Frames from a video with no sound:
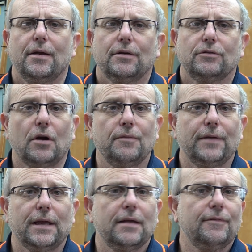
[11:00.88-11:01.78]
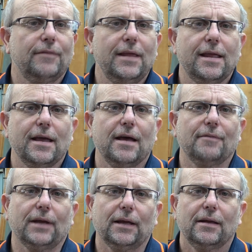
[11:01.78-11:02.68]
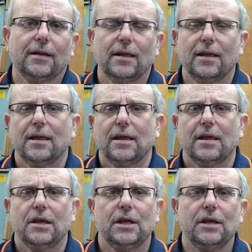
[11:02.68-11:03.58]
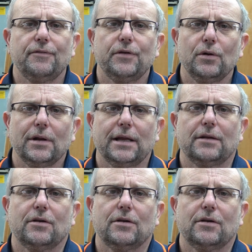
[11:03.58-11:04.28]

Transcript: Don't forget V-carving. If you let